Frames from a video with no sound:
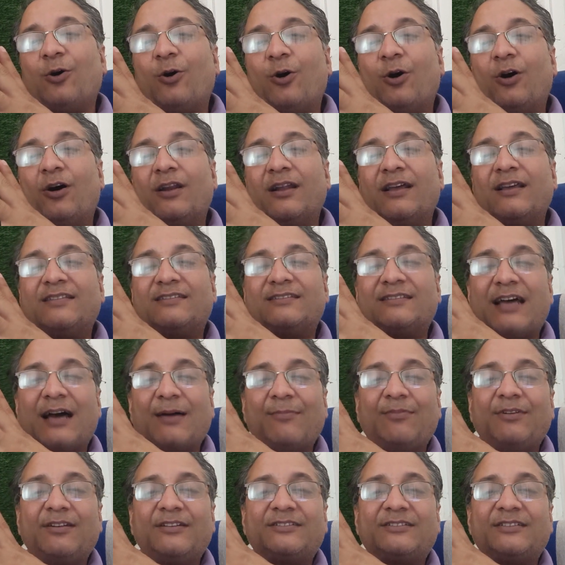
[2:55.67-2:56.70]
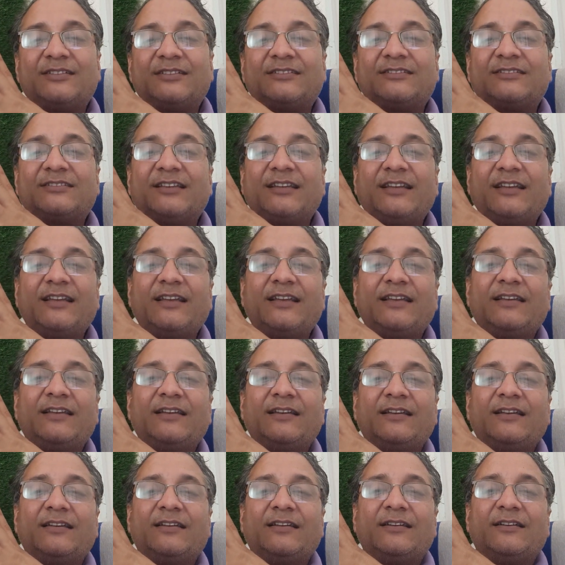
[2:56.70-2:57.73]
or establishes the
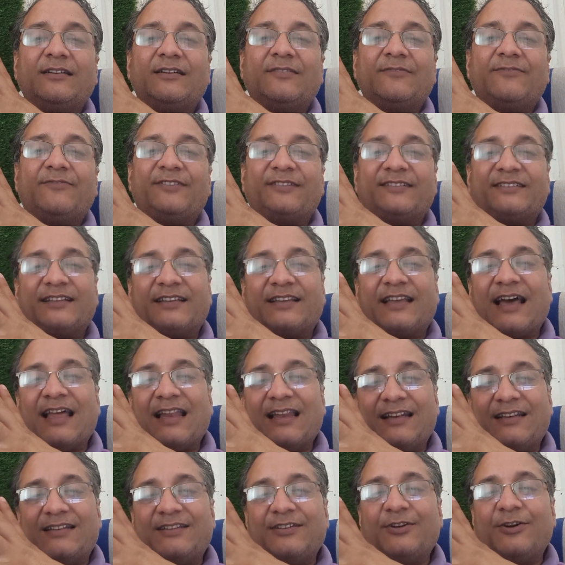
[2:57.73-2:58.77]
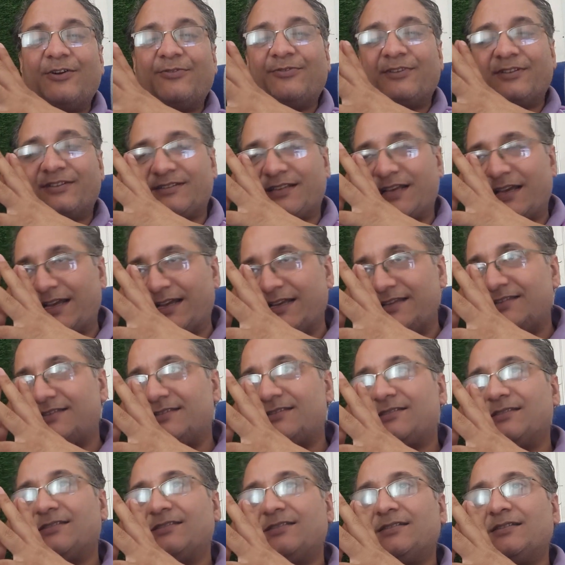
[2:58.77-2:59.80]
physicality of the
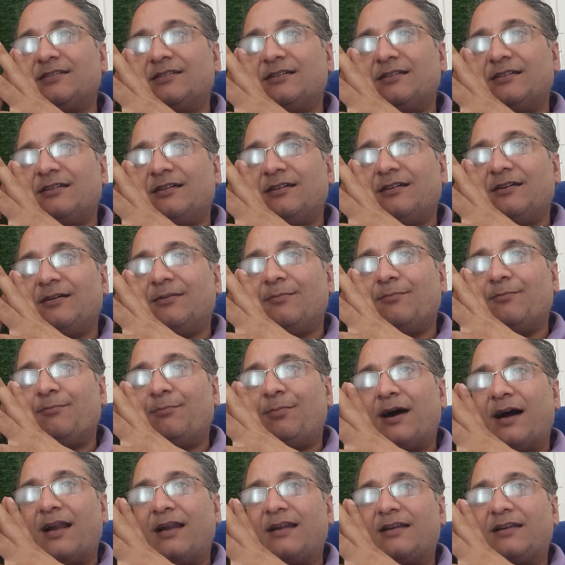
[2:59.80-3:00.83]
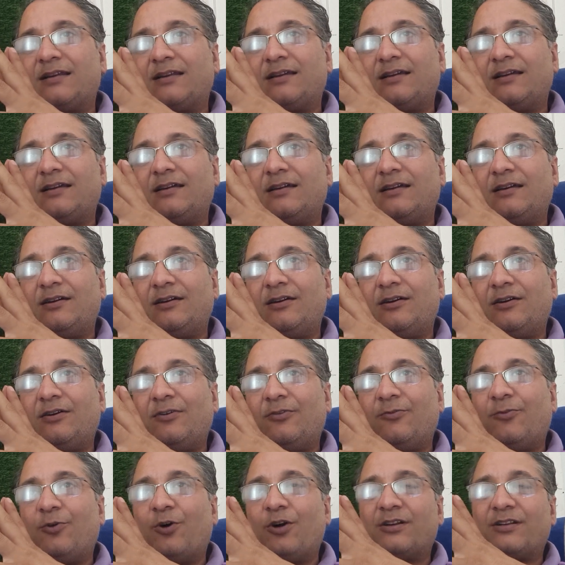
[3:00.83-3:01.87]
science, but
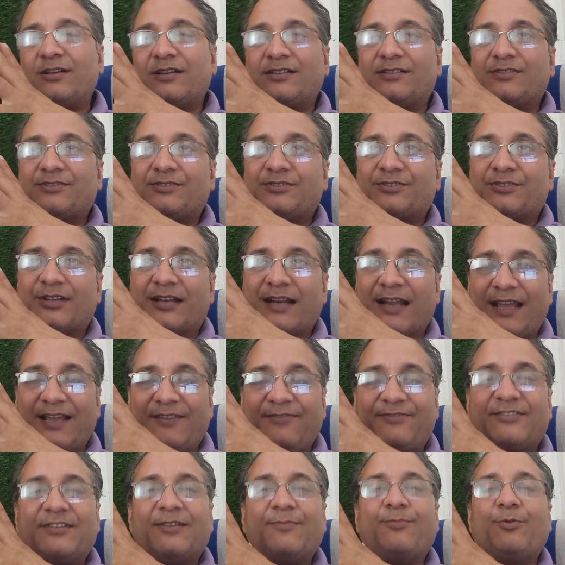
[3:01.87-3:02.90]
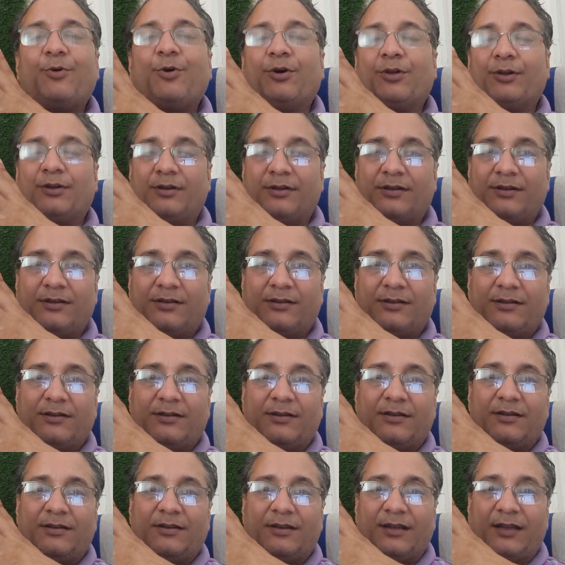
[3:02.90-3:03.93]
what it thrives upon
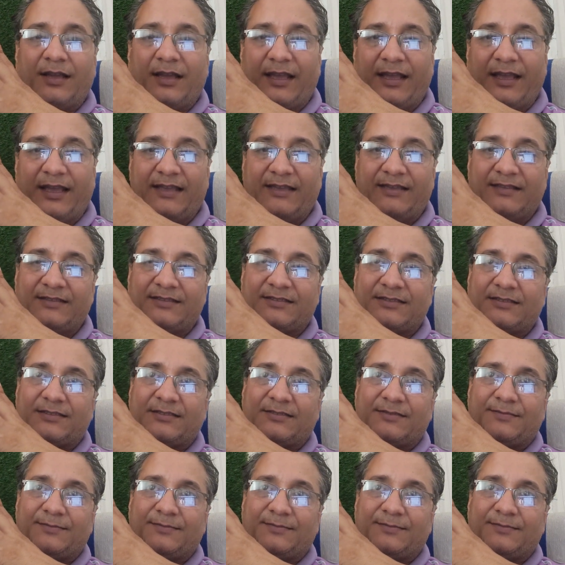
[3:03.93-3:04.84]
is